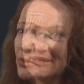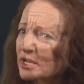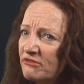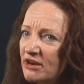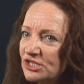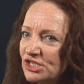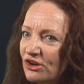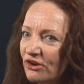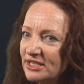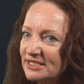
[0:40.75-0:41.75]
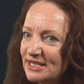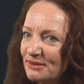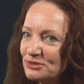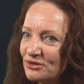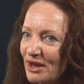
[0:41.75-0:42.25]
We never actually got any
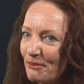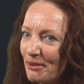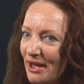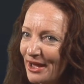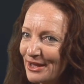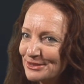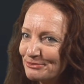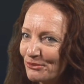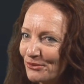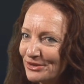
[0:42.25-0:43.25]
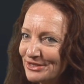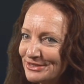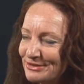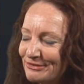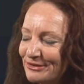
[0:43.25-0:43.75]
stamps on our
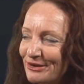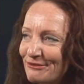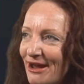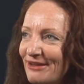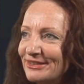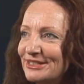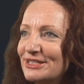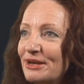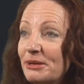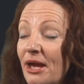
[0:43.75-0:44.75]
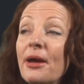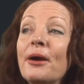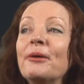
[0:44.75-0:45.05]
passports for arriving into Libya,